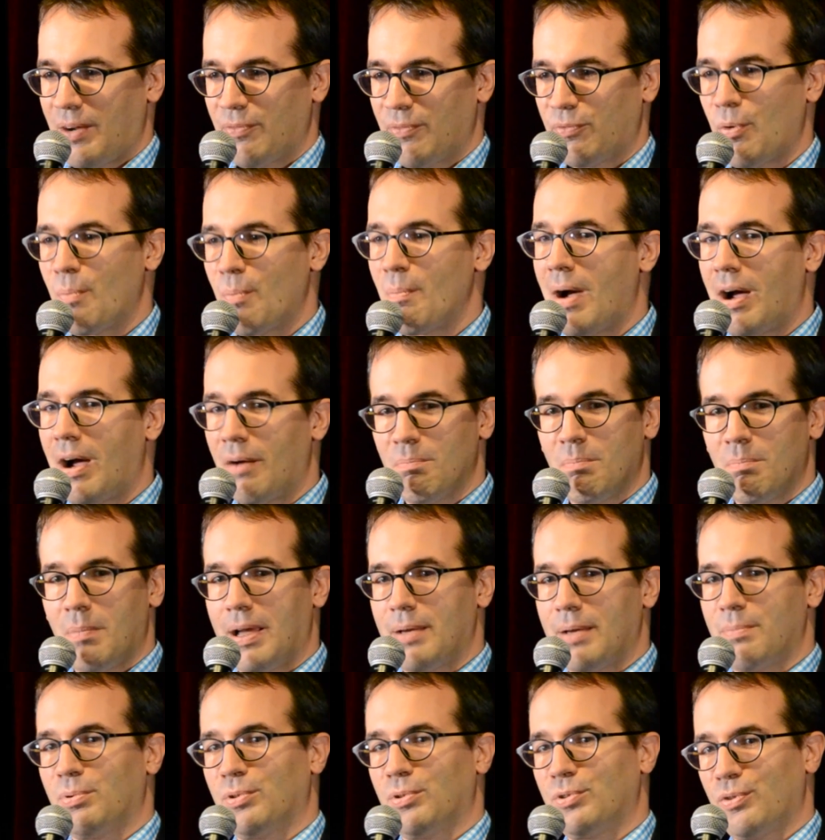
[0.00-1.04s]
from
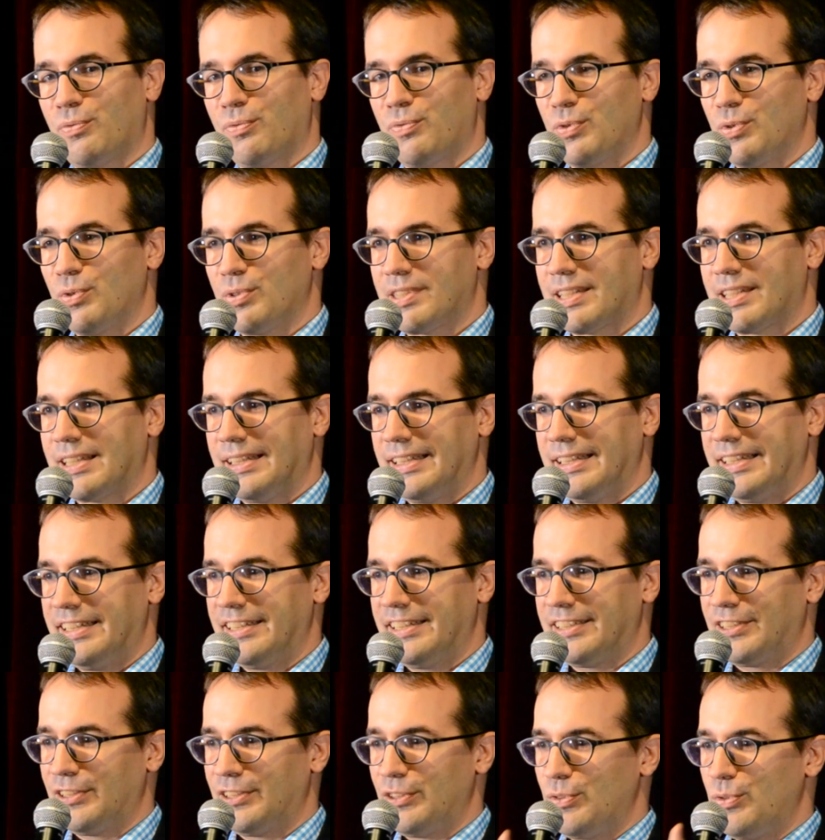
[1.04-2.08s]
my point of view, it's
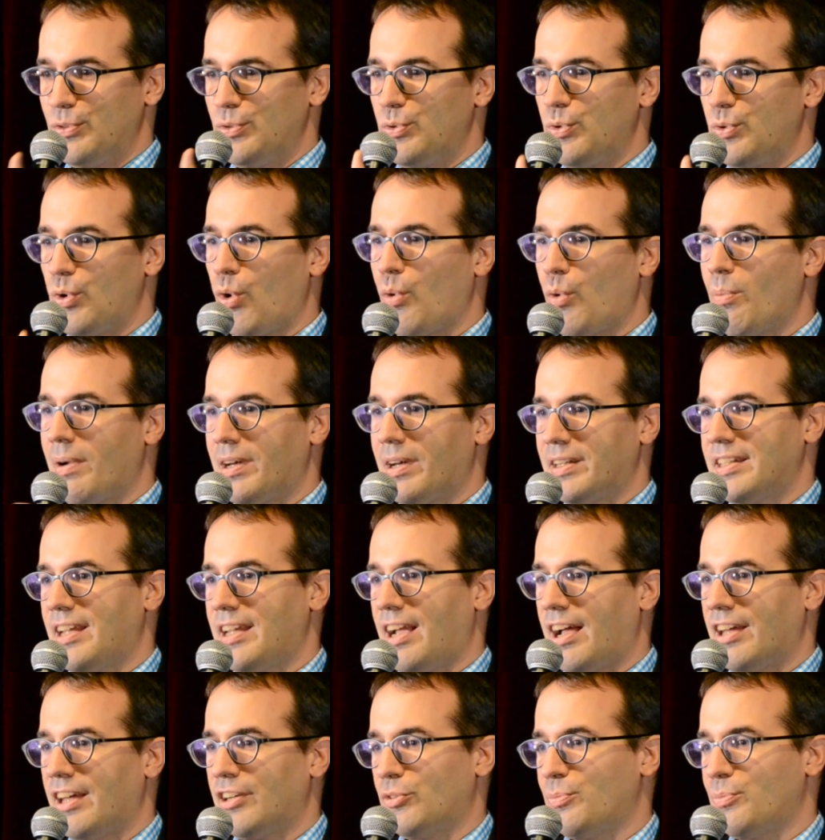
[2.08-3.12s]
clear nobody
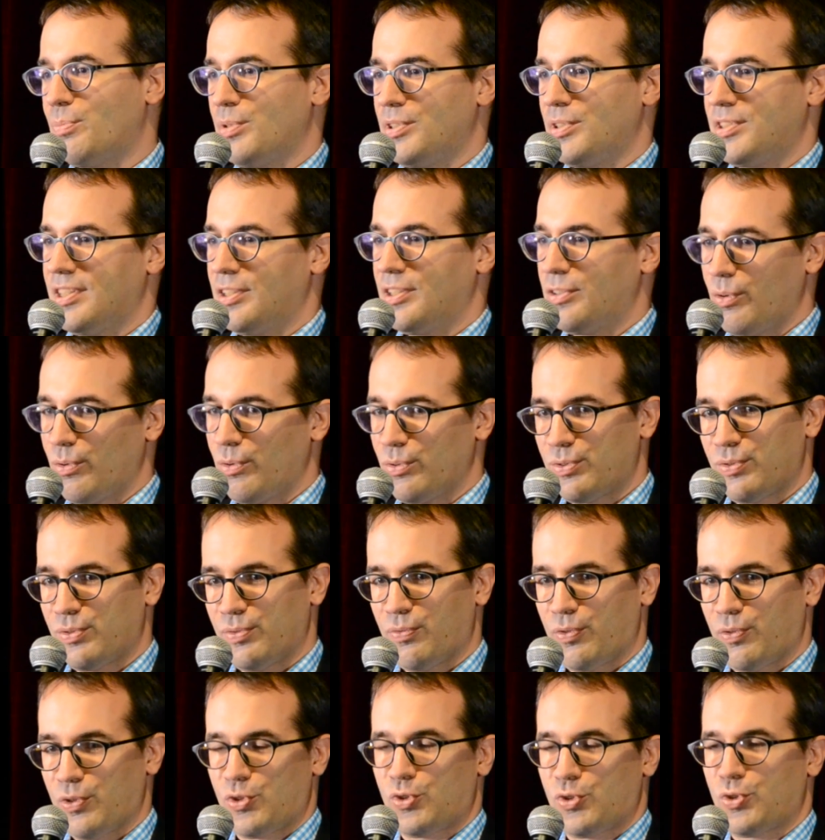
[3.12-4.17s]
100% knows
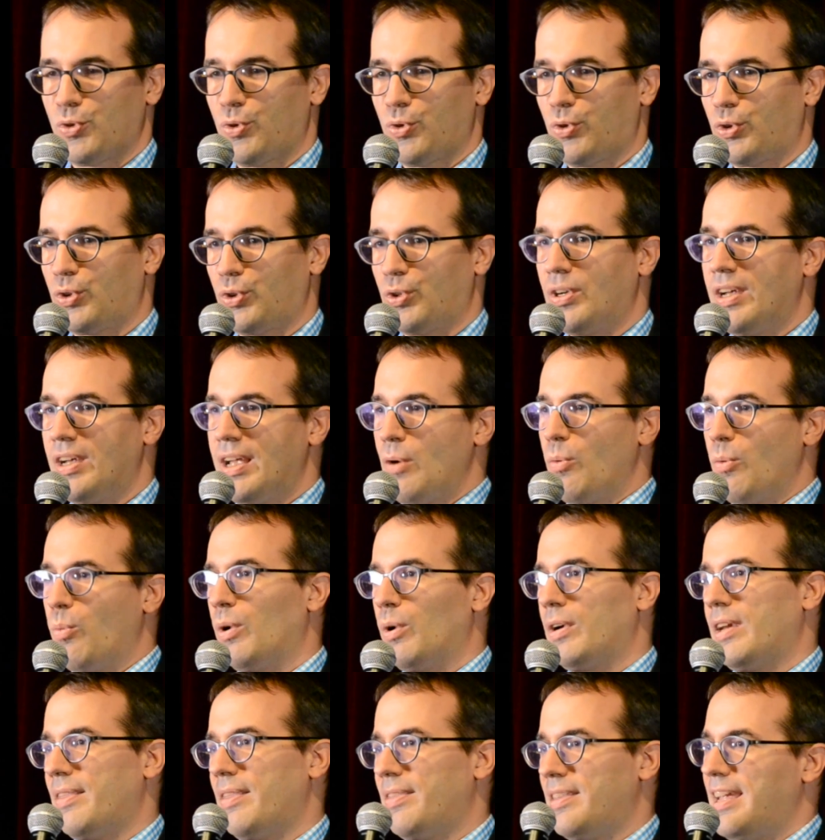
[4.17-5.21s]
for sure
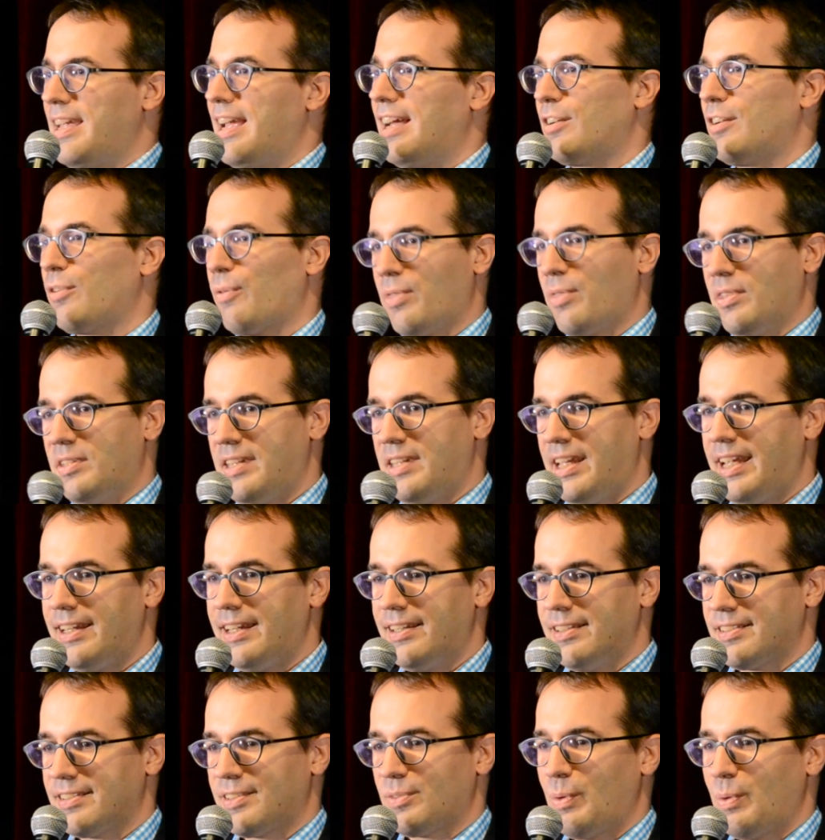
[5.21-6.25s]
what at the end of the
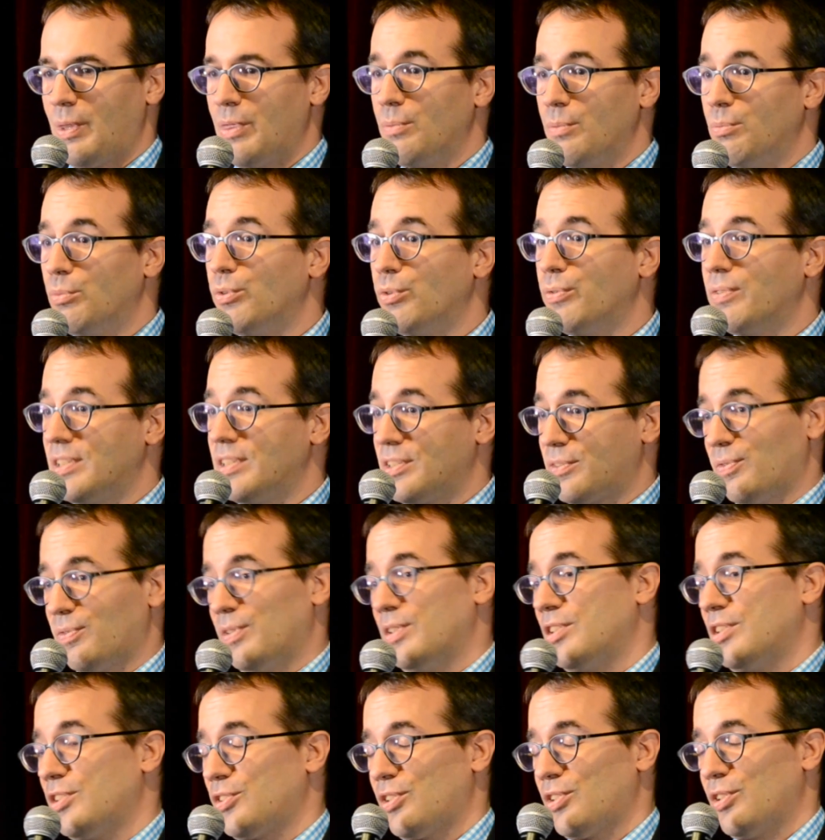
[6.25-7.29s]
day is, when the movie's
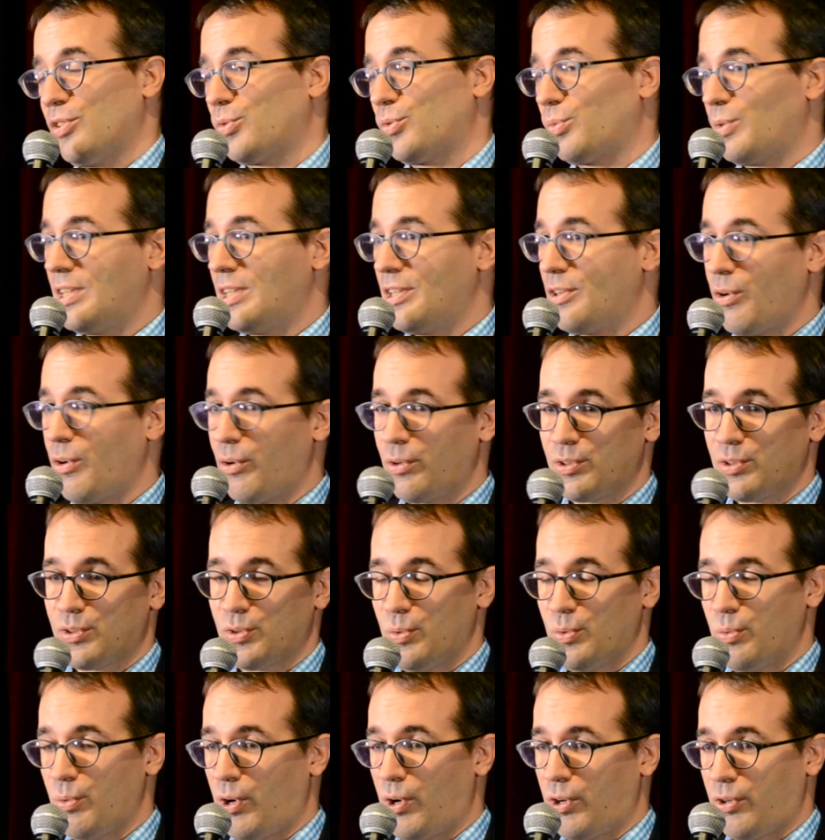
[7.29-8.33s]
finished, is really going
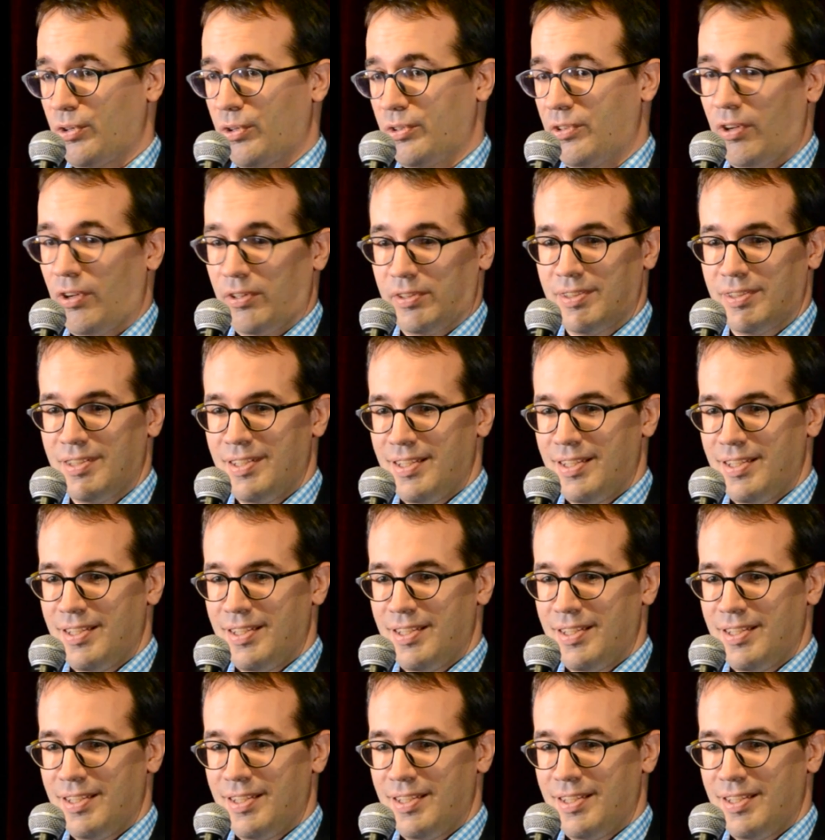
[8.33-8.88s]
to work or not.